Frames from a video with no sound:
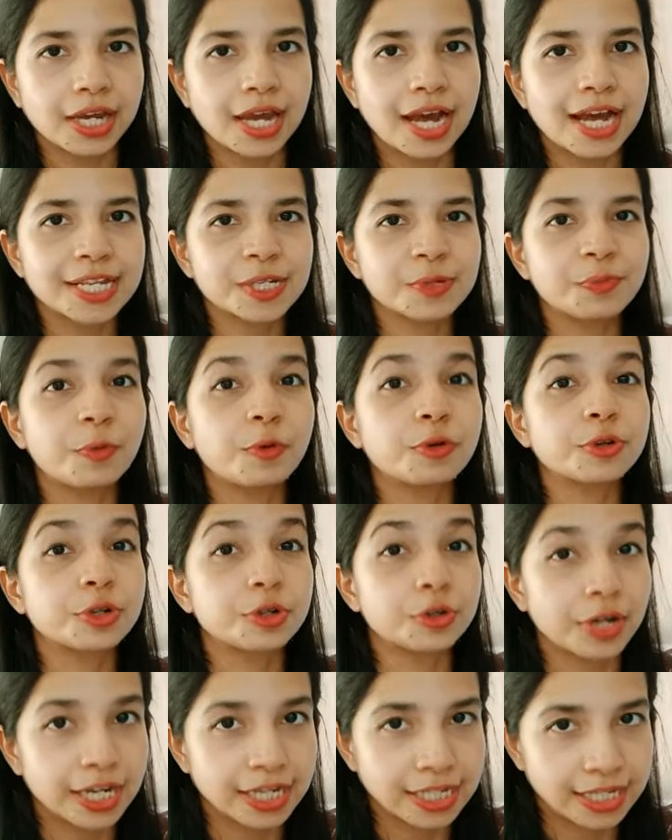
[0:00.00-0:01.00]
has
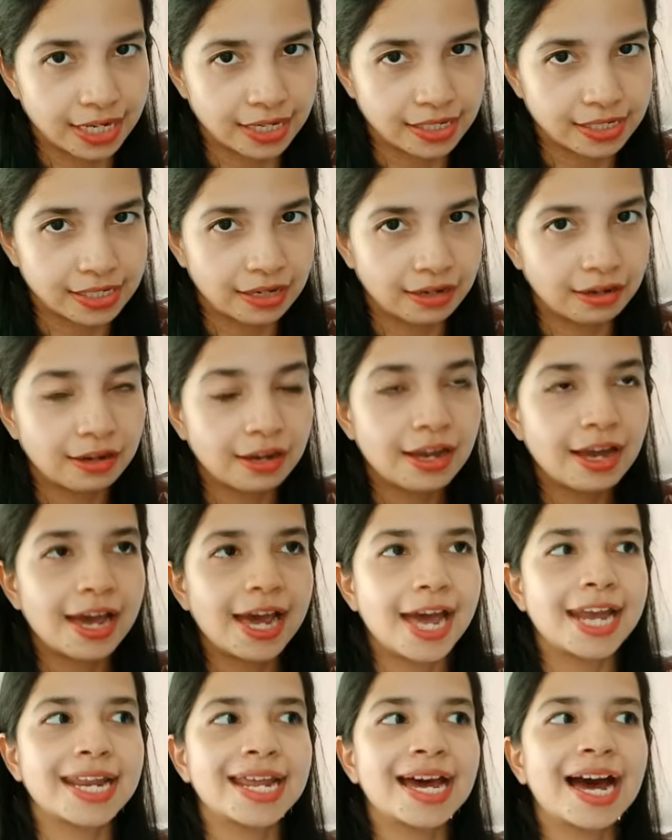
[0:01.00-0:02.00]
portrayed India
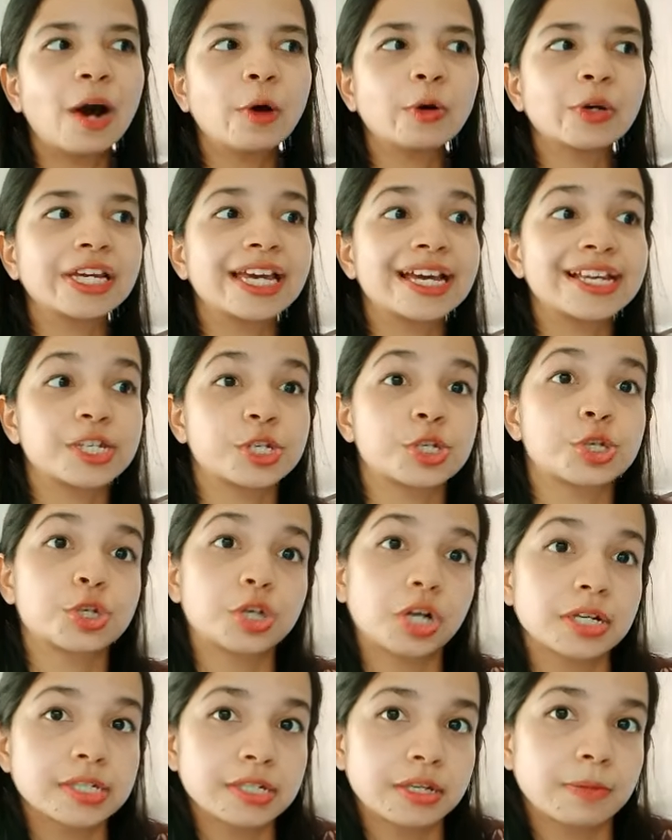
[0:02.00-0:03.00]
and how he has
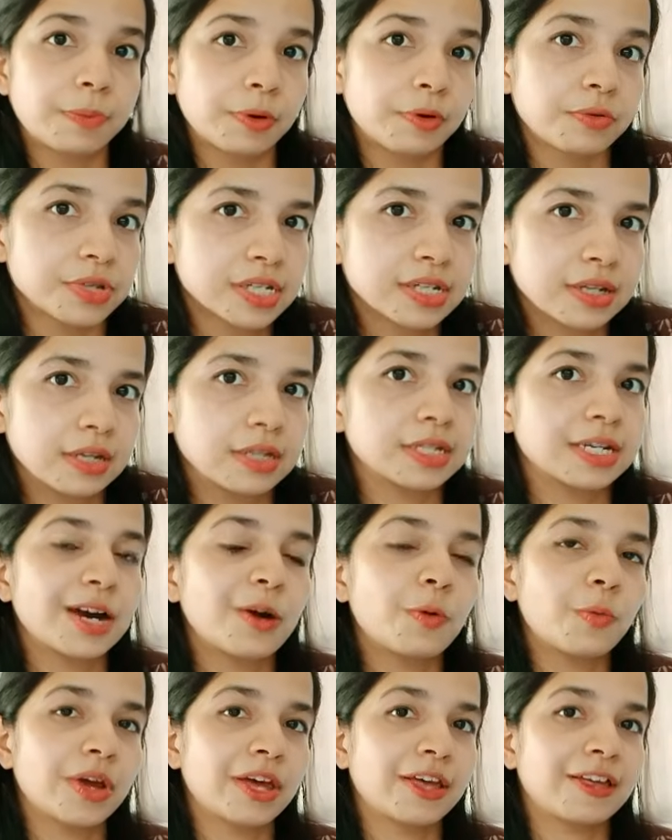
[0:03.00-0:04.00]
juxtaposed
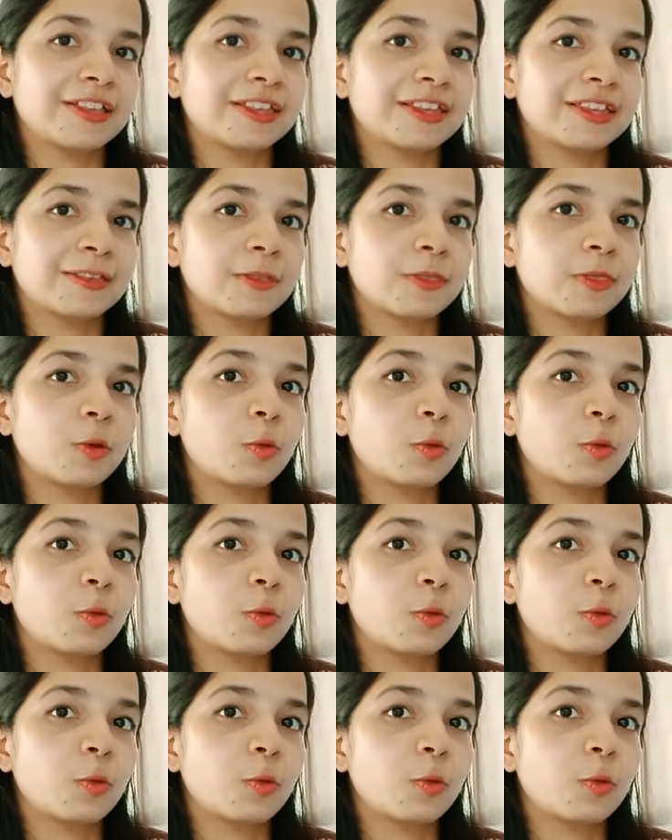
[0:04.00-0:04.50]
India with